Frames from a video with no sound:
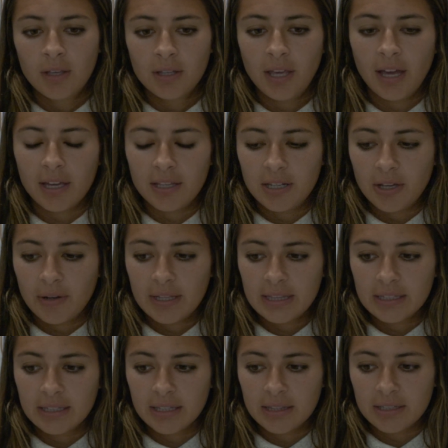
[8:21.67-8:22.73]
Yeah, you know, I
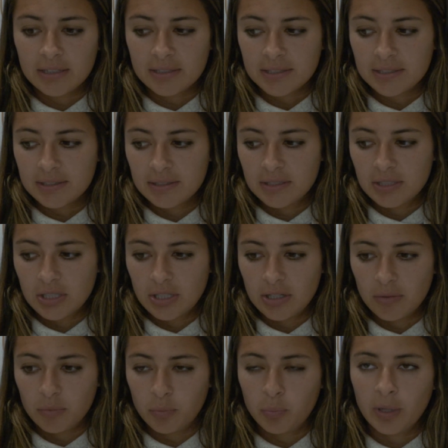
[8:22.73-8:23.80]
think that there's,
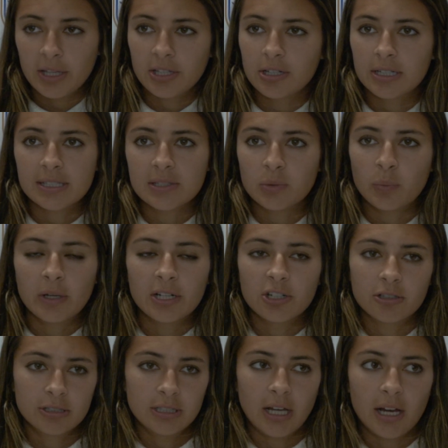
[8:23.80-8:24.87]
whether it's a win
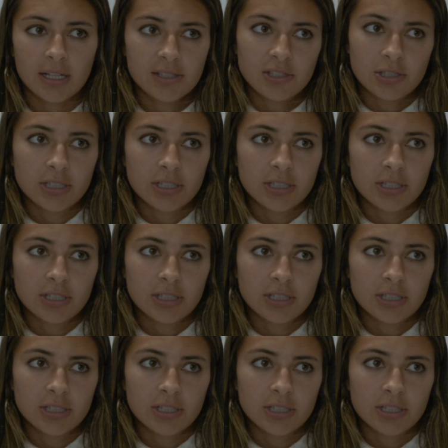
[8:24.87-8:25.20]
or a loss,